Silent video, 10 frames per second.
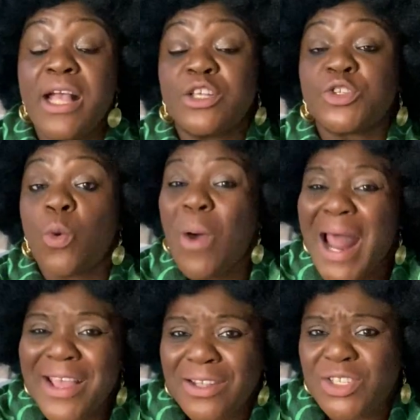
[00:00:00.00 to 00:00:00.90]
So what
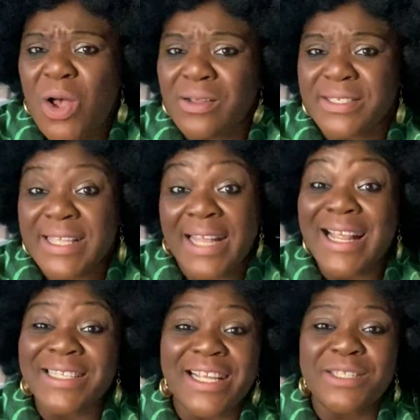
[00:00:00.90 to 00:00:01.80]
are your thoughts? And
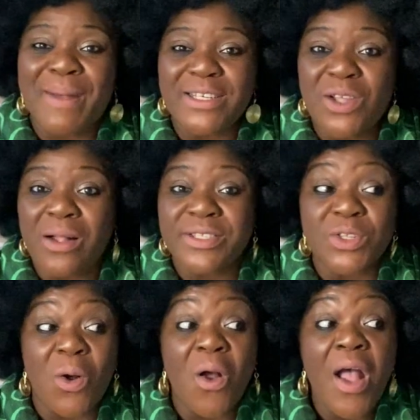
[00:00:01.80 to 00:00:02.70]
that's just my thoughts.
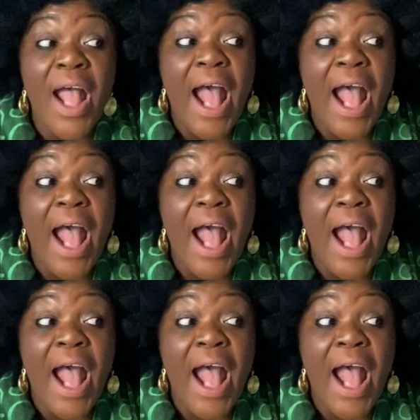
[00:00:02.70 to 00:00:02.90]
So